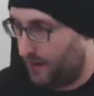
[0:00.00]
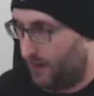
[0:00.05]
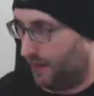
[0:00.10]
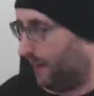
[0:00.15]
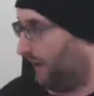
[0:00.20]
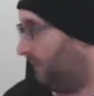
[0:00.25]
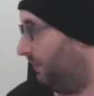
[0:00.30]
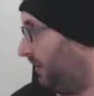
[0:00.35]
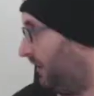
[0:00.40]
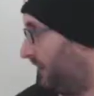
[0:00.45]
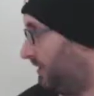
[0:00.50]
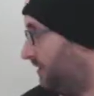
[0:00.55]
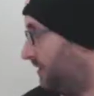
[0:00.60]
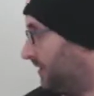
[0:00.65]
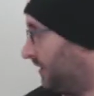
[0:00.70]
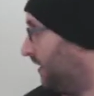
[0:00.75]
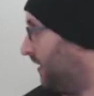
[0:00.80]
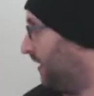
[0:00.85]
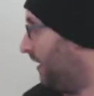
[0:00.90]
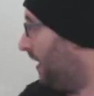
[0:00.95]
It was
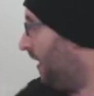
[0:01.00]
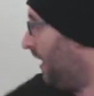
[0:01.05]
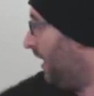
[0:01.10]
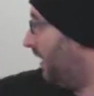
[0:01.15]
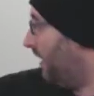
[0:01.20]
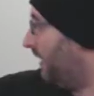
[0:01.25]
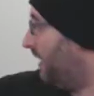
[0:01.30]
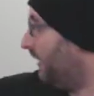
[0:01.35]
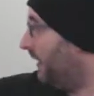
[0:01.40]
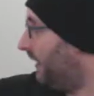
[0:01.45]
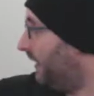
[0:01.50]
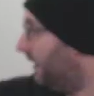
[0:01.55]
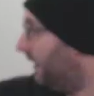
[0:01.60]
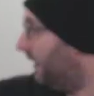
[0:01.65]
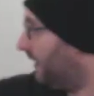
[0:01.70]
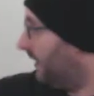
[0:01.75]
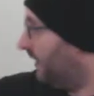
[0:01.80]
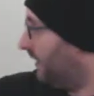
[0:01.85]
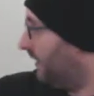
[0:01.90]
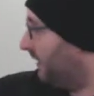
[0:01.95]

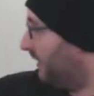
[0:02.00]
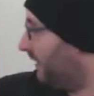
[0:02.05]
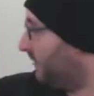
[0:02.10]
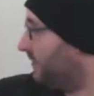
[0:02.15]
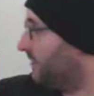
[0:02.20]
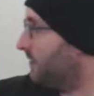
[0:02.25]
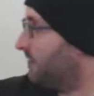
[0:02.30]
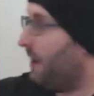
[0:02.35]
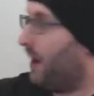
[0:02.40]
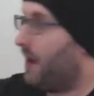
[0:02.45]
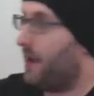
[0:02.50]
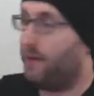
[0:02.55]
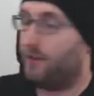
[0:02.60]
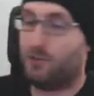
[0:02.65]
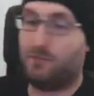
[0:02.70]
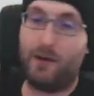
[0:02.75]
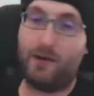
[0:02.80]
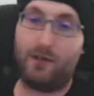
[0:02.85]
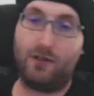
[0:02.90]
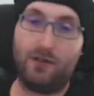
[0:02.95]
a box. It
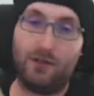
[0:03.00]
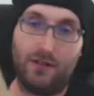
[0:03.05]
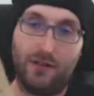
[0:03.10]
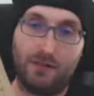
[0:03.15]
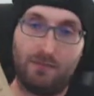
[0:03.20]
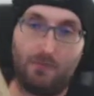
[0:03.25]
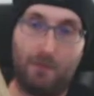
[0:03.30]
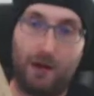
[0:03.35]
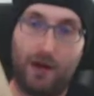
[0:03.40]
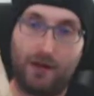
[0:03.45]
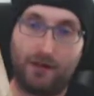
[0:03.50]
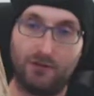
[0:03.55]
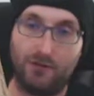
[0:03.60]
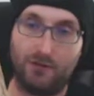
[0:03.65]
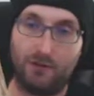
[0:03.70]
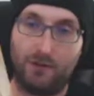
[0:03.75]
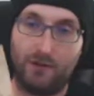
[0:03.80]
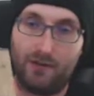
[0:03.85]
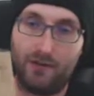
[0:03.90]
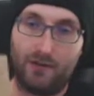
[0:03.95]
was bigger than this box. It
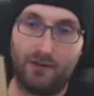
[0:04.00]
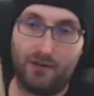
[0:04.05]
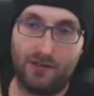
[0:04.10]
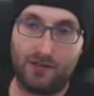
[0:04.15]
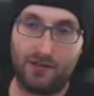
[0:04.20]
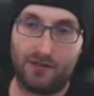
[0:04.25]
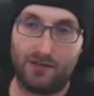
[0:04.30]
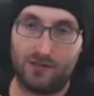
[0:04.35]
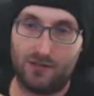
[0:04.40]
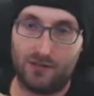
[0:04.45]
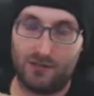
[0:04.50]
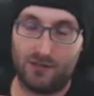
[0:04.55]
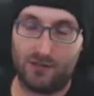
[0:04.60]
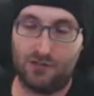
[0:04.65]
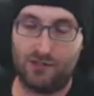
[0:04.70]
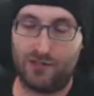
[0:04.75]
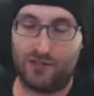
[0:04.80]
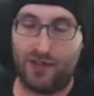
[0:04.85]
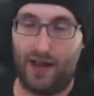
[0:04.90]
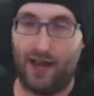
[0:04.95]
was bigger than this
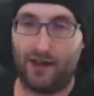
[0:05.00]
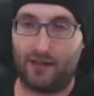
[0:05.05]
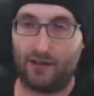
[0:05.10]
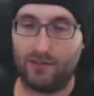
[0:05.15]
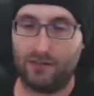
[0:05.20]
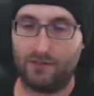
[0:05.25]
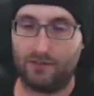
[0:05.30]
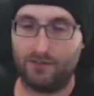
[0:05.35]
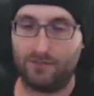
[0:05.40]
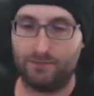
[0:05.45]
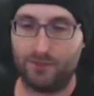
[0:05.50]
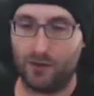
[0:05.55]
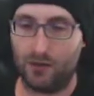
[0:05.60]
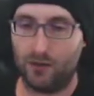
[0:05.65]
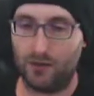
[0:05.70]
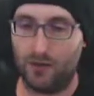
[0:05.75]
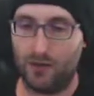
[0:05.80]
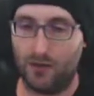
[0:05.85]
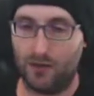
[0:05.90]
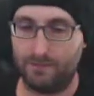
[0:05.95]
stacker
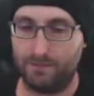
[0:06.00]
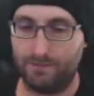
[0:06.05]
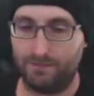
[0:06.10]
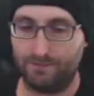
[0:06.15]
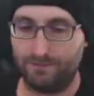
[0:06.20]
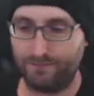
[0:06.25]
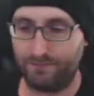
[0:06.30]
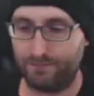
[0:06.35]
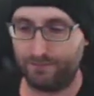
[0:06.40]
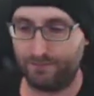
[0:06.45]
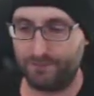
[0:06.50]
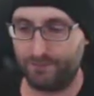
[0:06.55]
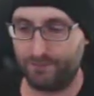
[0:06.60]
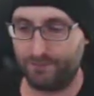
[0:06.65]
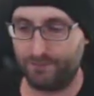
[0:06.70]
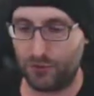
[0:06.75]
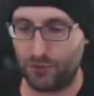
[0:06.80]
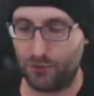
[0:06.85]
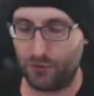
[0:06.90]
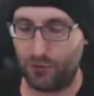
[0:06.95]
or
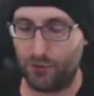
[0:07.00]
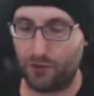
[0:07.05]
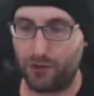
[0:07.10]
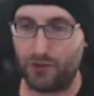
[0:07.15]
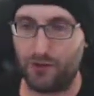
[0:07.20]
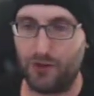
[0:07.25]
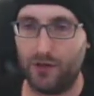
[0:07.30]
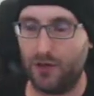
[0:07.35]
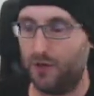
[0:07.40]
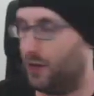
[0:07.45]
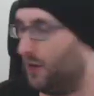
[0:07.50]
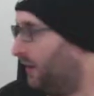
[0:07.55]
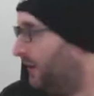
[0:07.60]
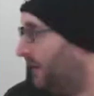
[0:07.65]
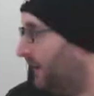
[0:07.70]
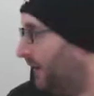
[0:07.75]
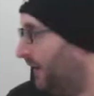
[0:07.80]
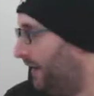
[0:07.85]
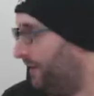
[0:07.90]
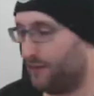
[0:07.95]
sorter.
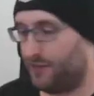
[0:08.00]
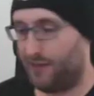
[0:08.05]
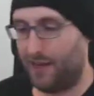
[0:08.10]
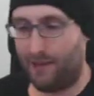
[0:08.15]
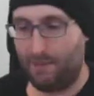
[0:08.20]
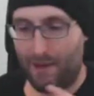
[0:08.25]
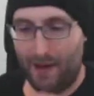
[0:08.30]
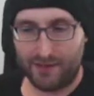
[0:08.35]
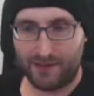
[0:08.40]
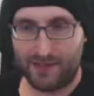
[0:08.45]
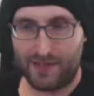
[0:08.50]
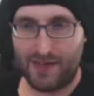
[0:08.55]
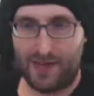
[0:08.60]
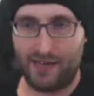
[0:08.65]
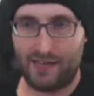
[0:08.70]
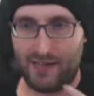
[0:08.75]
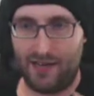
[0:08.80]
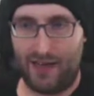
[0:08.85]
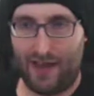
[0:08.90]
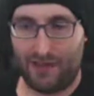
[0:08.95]
It was about the
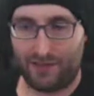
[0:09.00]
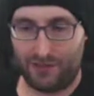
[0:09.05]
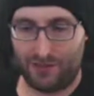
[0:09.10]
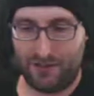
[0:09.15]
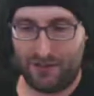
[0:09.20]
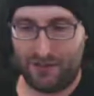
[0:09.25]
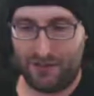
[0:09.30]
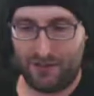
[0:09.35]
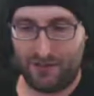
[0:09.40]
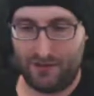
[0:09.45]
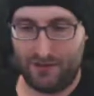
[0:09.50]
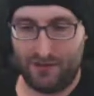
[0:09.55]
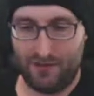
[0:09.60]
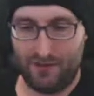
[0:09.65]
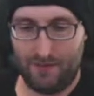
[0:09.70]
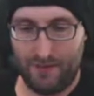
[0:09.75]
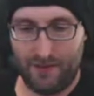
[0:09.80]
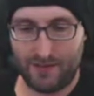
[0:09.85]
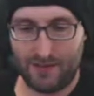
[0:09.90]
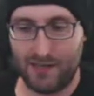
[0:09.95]
size of
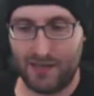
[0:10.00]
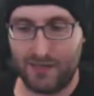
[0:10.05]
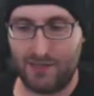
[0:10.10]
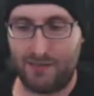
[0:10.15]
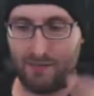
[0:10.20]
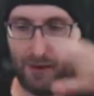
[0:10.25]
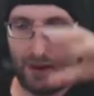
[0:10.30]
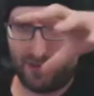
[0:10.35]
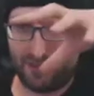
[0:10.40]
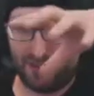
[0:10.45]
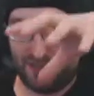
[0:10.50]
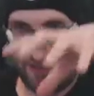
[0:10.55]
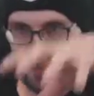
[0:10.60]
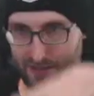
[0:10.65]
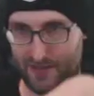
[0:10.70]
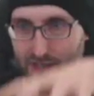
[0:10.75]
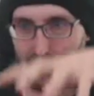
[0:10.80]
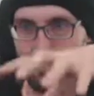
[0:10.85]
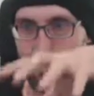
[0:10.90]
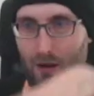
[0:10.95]
about the size of the box that
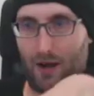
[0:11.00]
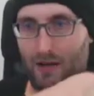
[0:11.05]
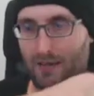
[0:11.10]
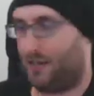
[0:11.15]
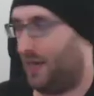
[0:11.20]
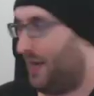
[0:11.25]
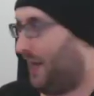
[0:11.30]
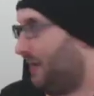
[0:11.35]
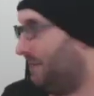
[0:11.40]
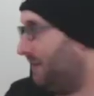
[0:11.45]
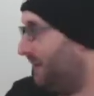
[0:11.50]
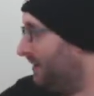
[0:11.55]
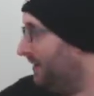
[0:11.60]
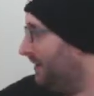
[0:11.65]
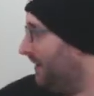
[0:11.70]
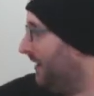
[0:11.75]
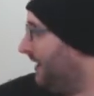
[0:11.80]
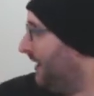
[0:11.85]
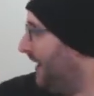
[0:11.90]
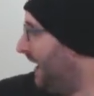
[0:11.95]
this box came
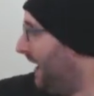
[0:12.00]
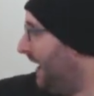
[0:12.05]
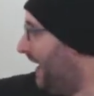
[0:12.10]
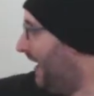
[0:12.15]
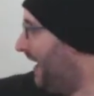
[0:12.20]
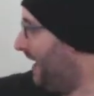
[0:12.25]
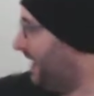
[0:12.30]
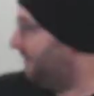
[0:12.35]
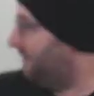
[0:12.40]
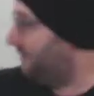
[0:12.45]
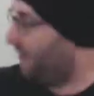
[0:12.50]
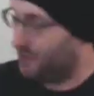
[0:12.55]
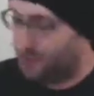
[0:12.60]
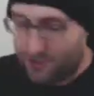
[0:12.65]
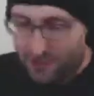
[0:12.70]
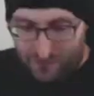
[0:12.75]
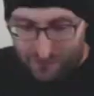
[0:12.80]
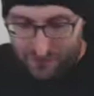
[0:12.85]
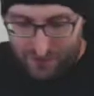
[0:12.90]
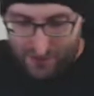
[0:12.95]
in. It had a
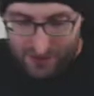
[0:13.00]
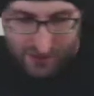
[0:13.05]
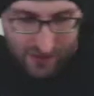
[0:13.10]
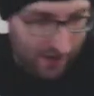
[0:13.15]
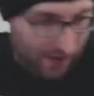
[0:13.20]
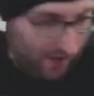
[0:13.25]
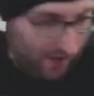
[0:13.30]
bunch of the